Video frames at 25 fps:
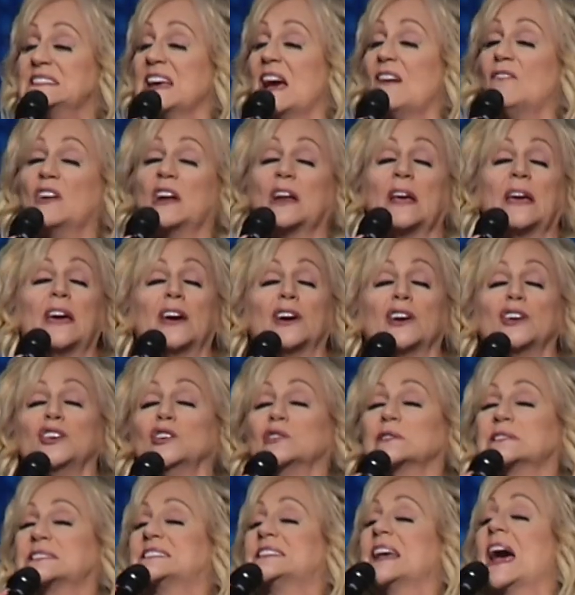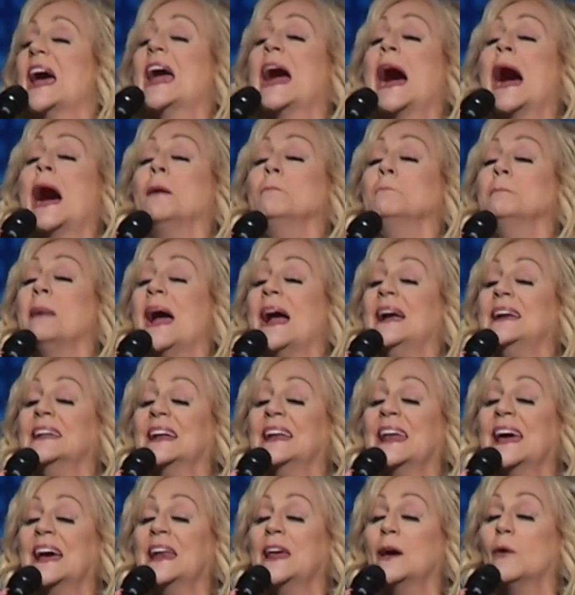devil hear you say, I made
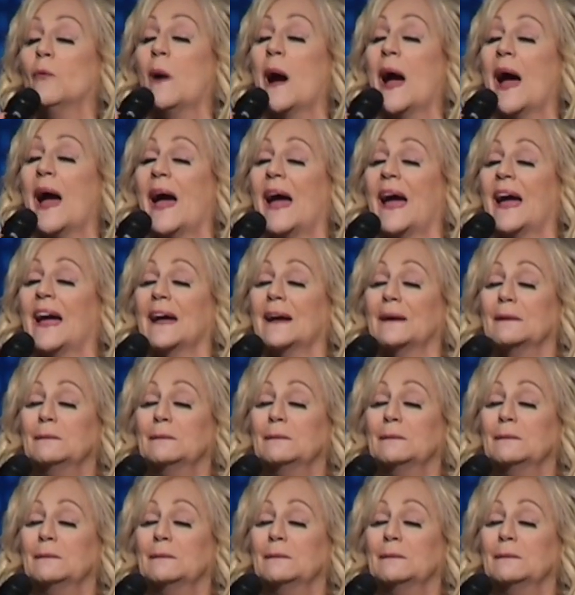it anyway.